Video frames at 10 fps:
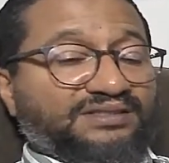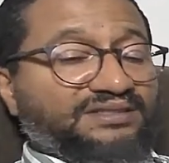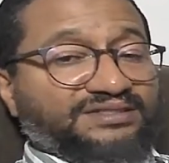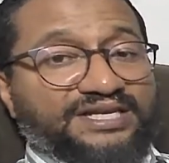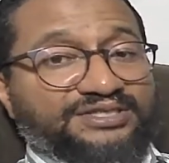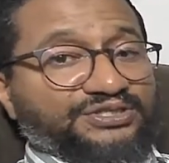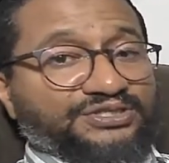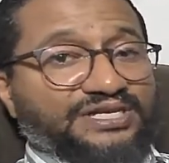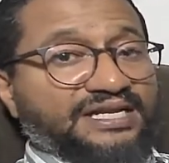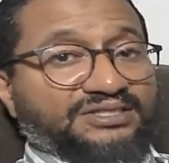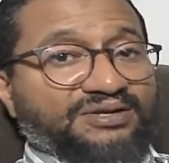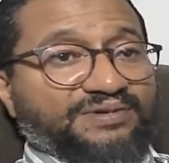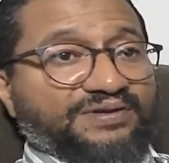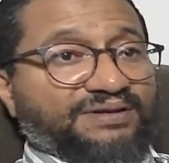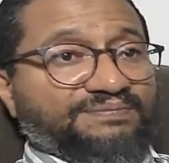It's not just a Latin
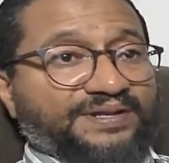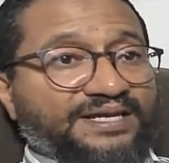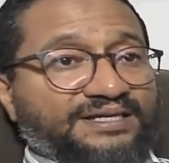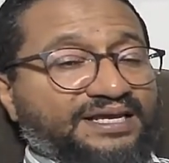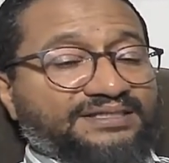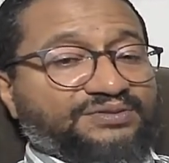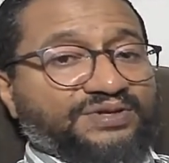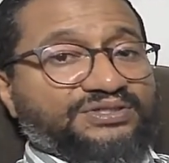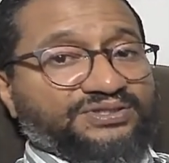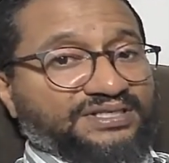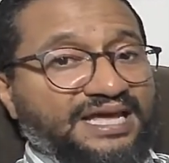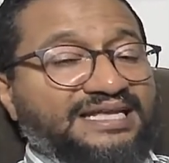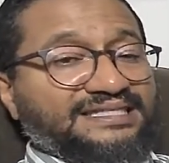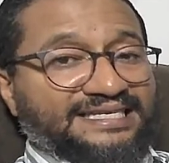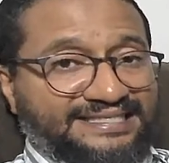American situation.
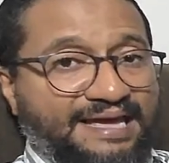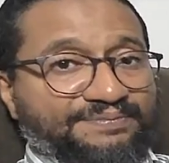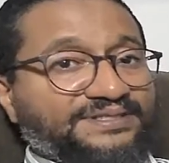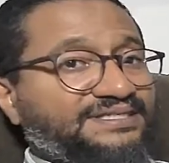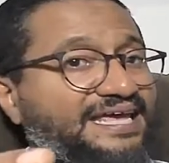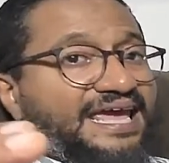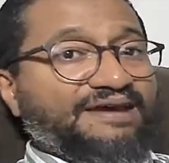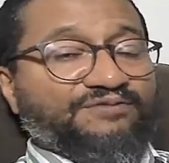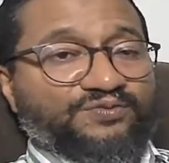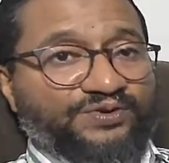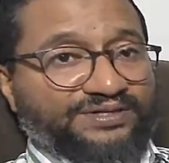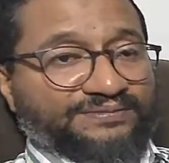This happens everywhere.